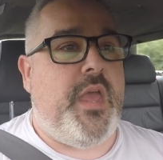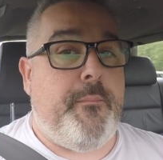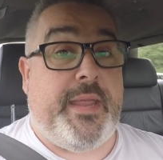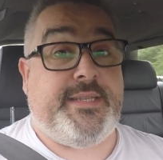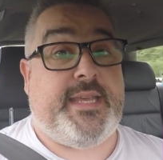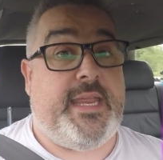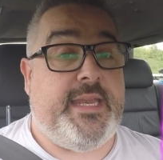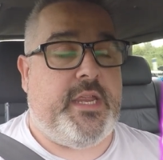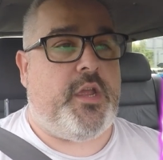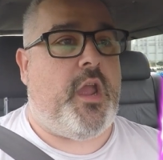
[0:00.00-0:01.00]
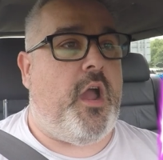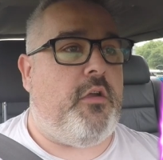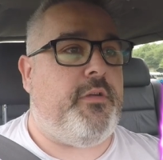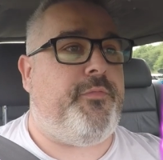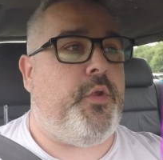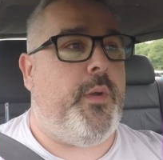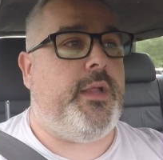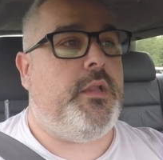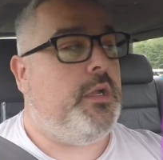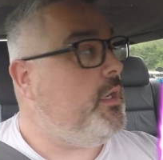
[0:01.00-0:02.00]
maintaining a car, if you
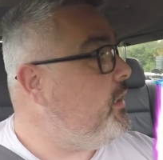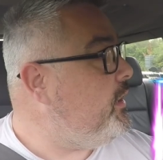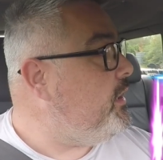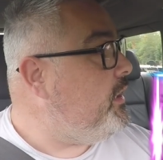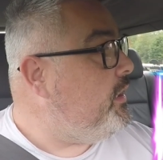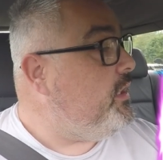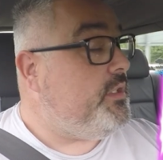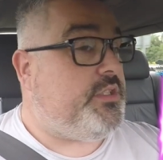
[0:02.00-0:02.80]
will.